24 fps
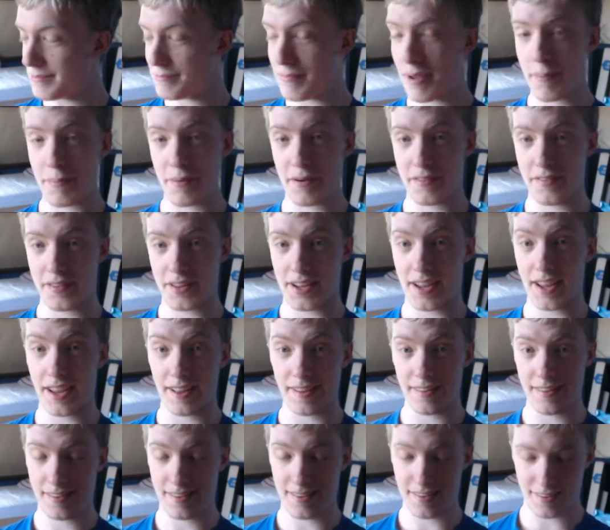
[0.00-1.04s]
memory of the
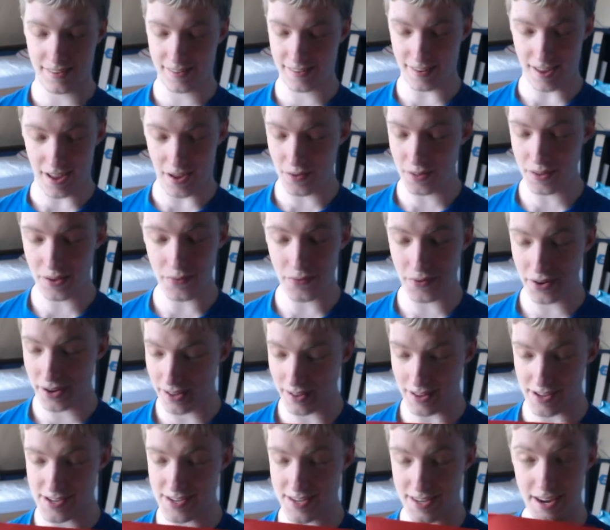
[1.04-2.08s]
kids, because I only
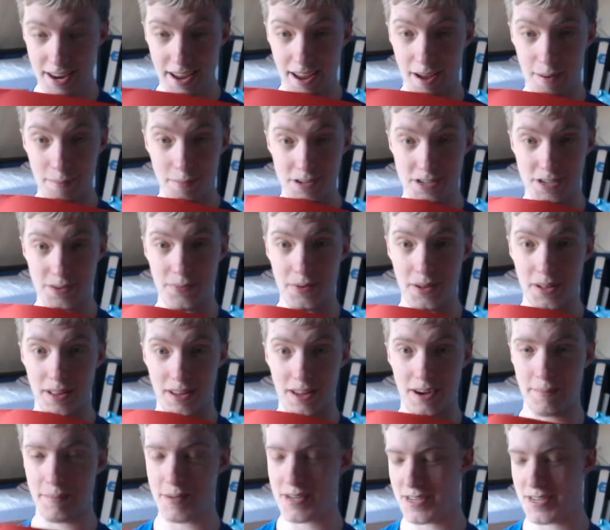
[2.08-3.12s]
realized today how much I'm really
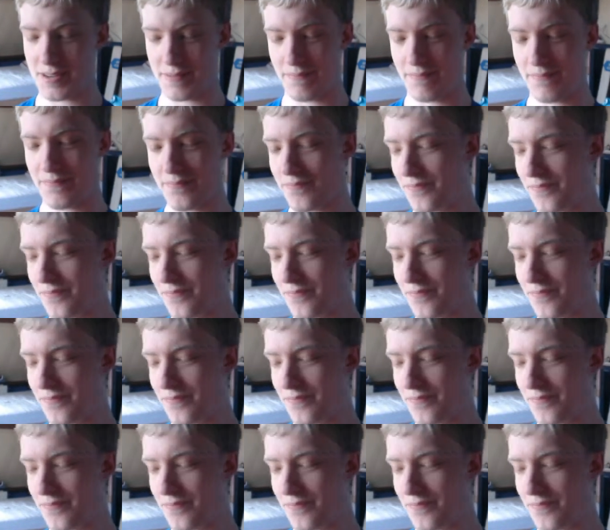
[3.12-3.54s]
going to miss them.